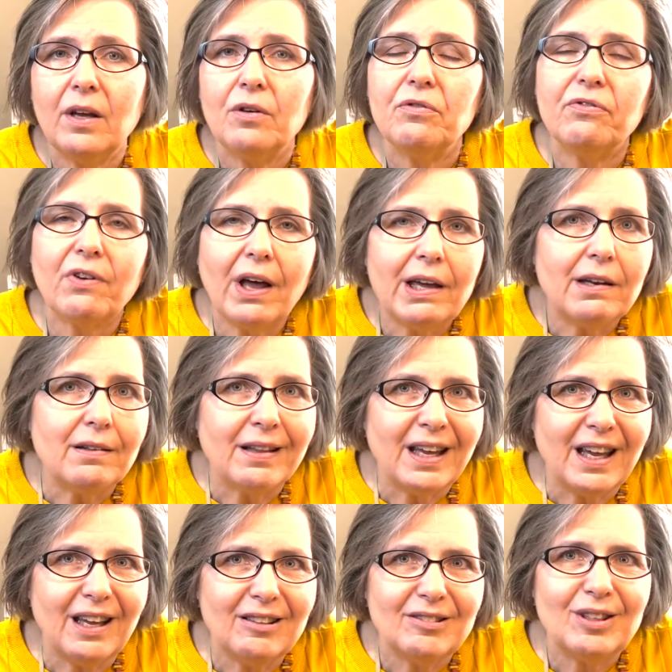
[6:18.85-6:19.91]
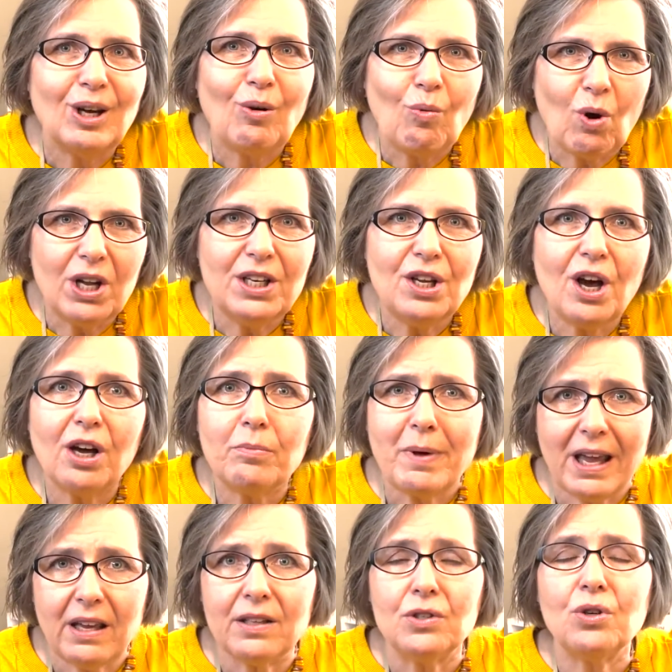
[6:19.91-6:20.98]
Finally, one young
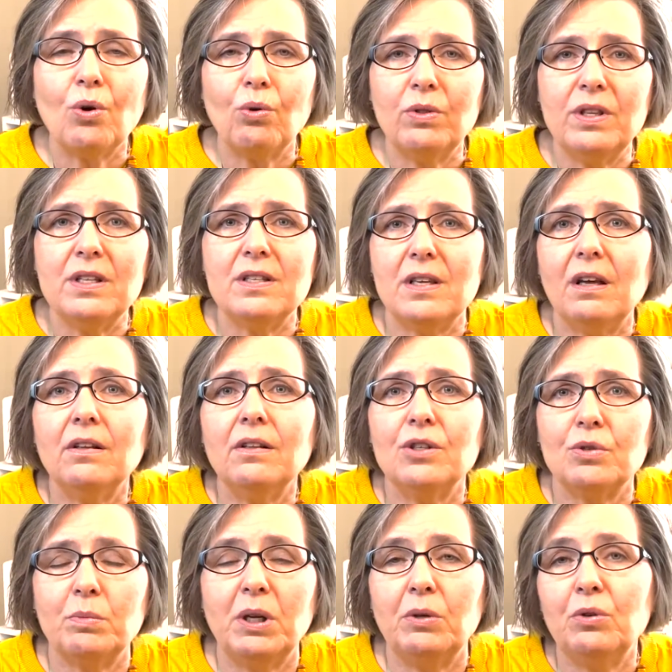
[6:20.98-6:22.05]
man told this Englishman,